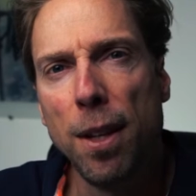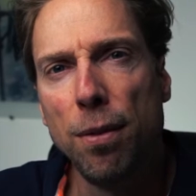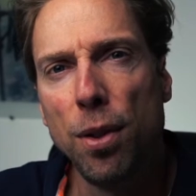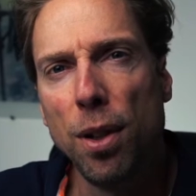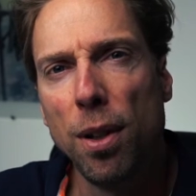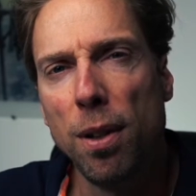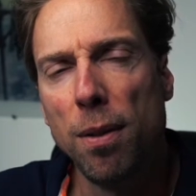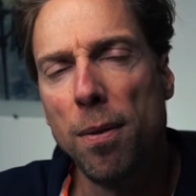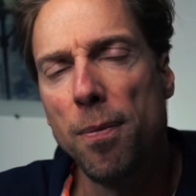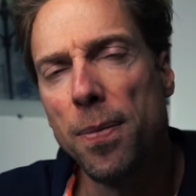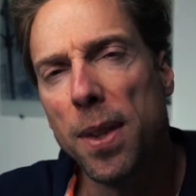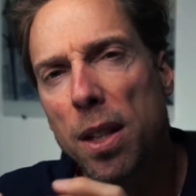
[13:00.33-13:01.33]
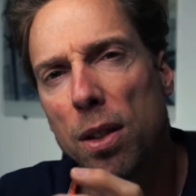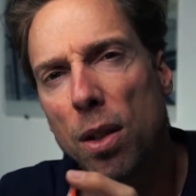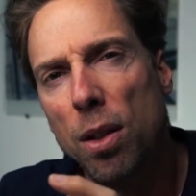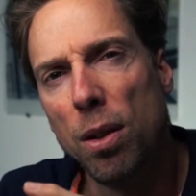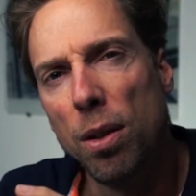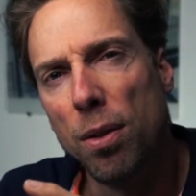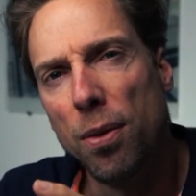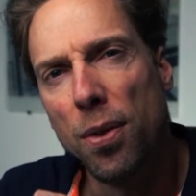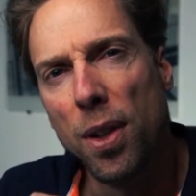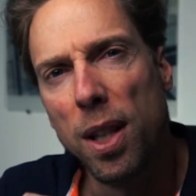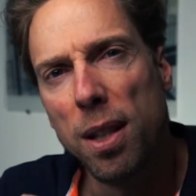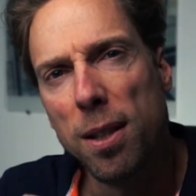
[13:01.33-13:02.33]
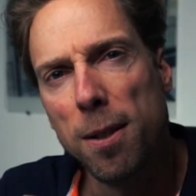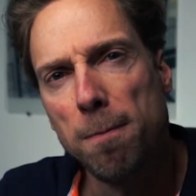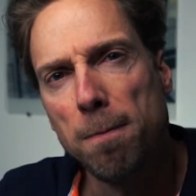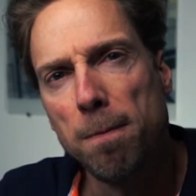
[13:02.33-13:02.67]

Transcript: for the feet.